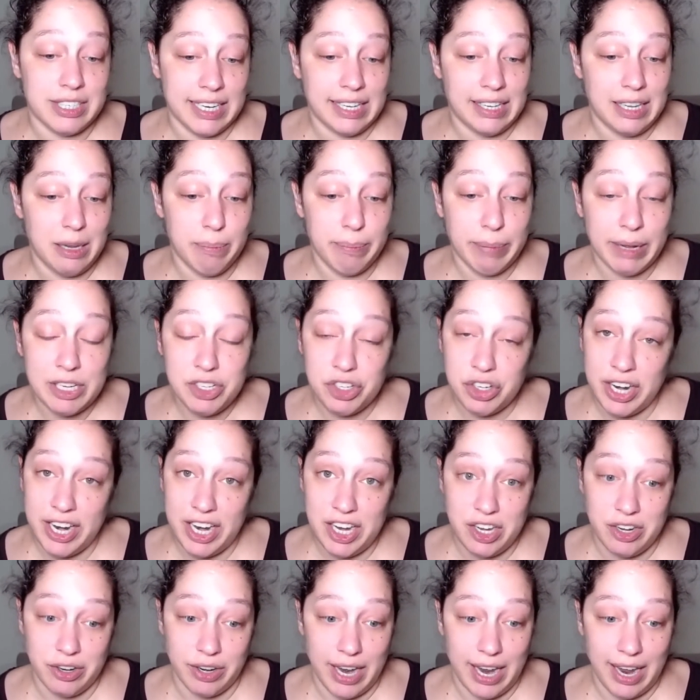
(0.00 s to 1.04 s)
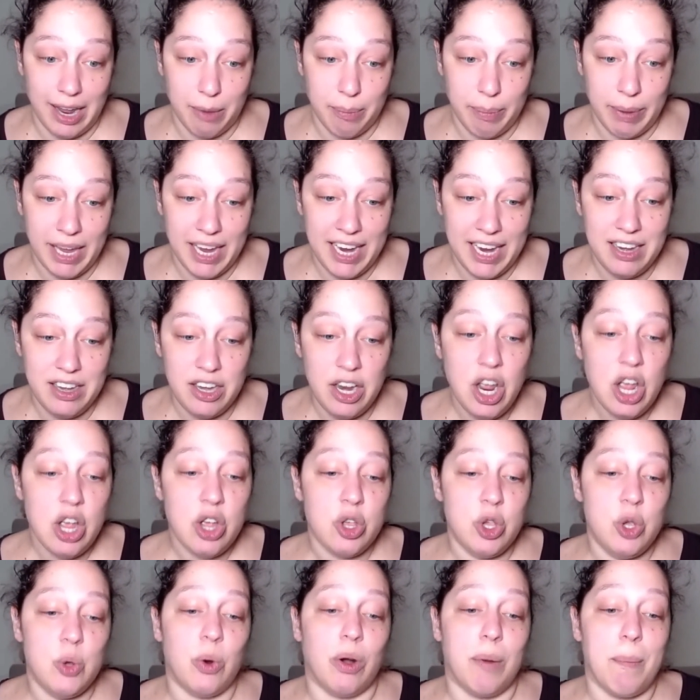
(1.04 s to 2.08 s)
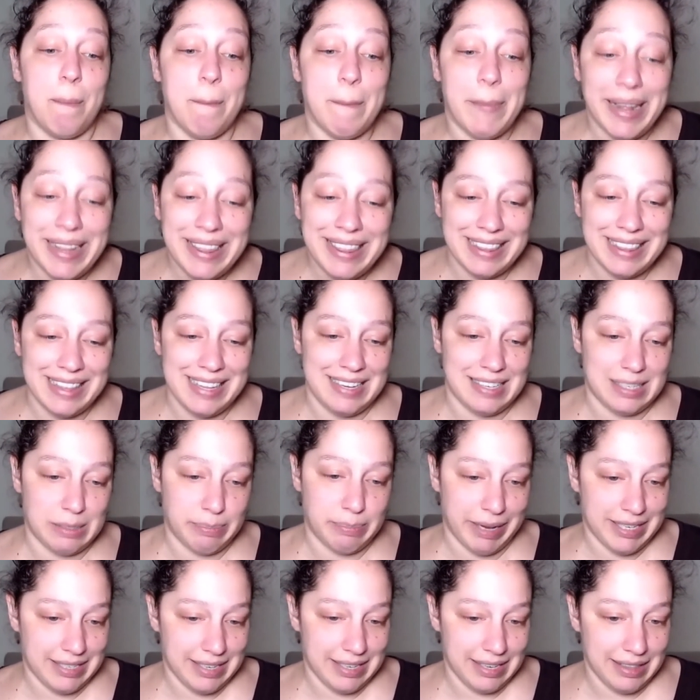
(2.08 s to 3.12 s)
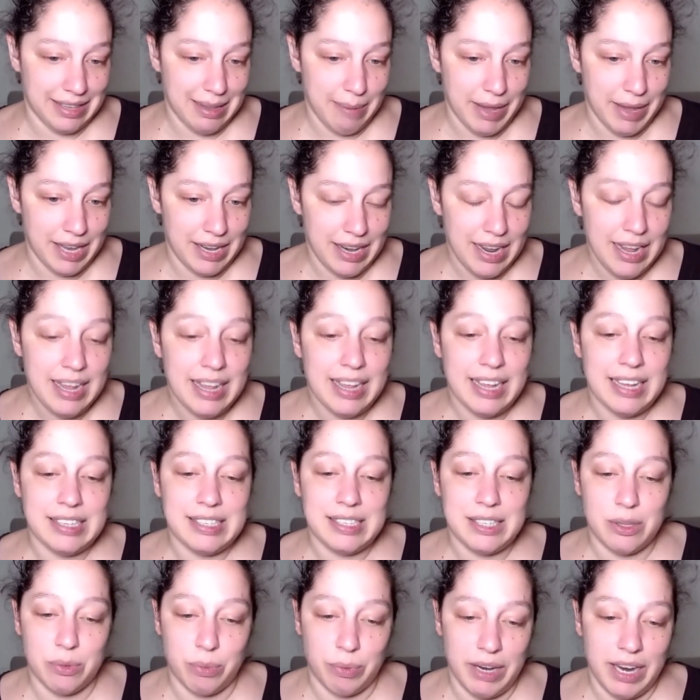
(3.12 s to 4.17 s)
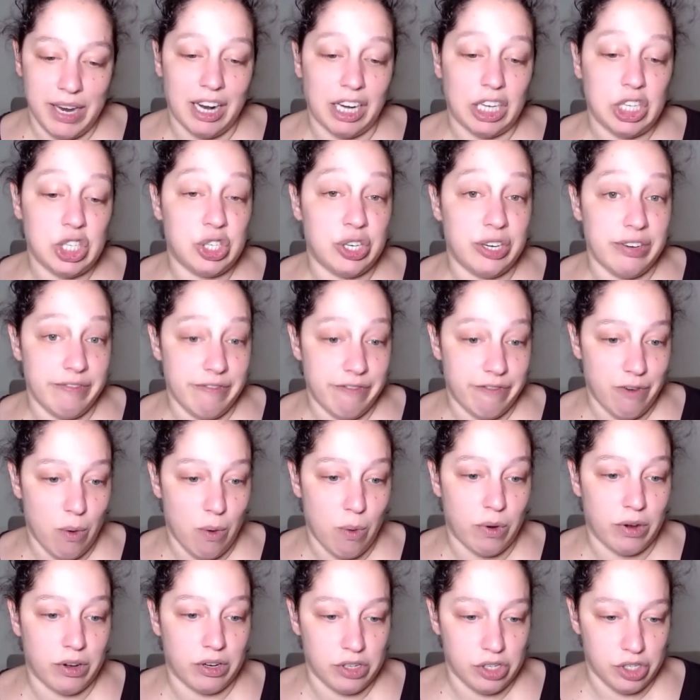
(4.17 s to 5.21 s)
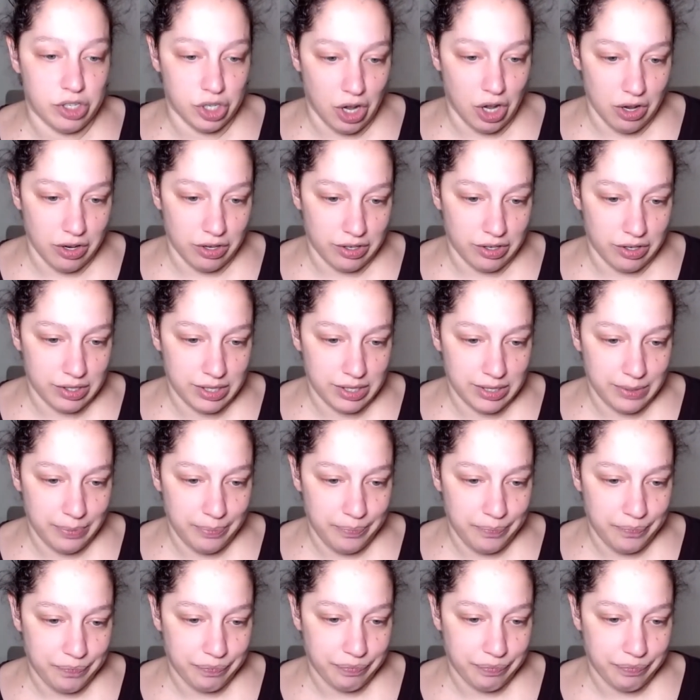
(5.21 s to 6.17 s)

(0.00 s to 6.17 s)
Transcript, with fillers: daily budget in your campaign, your monthly spending limit is three hundred four dollars.